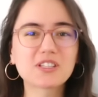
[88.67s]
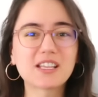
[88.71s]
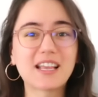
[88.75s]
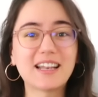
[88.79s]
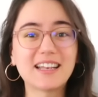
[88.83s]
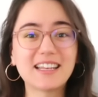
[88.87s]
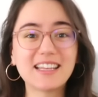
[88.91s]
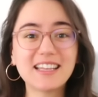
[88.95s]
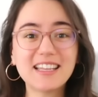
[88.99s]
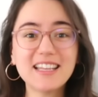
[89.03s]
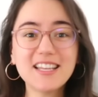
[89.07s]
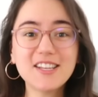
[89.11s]

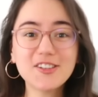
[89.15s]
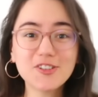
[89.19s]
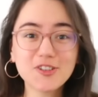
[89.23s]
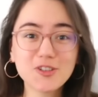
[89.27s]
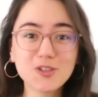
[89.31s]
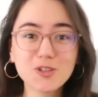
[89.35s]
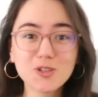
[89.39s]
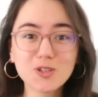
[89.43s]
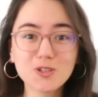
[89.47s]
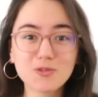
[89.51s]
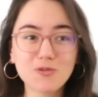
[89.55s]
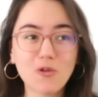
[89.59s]
and he
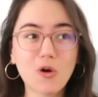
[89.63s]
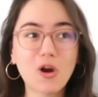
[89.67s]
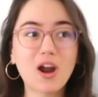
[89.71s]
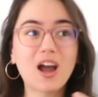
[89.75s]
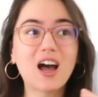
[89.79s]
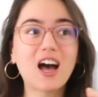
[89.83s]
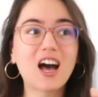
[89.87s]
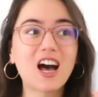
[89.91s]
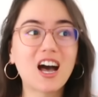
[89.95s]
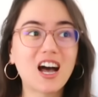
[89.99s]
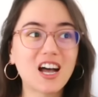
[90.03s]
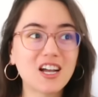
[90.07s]
shoots for
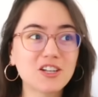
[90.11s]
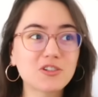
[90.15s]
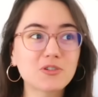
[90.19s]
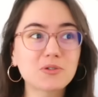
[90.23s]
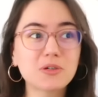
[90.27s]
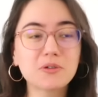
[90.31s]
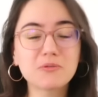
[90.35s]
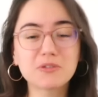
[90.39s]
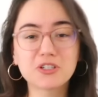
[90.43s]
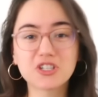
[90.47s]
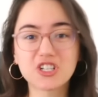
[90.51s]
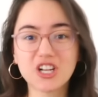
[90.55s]

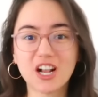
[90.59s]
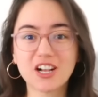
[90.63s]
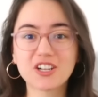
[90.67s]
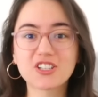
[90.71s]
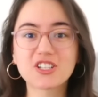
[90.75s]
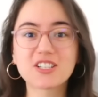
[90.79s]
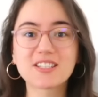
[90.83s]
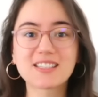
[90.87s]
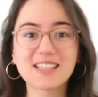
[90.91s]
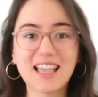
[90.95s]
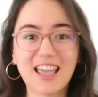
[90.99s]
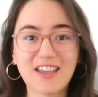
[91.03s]
100
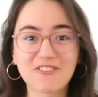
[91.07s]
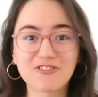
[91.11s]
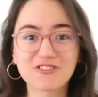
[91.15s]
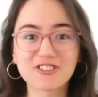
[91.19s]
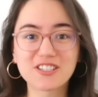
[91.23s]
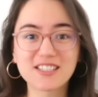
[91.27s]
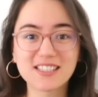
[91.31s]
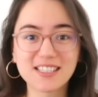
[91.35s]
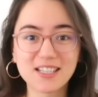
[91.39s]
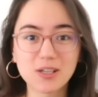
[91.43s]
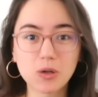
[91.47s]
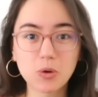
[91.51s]
rejections
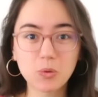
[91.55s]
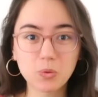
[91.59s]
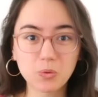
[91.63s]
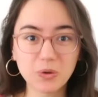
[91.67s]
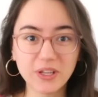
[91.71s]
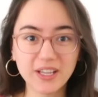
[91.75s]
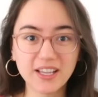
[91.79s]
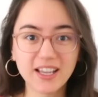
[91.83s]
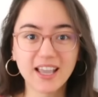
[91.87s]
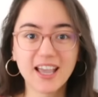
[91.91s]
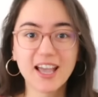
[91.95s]
every single week.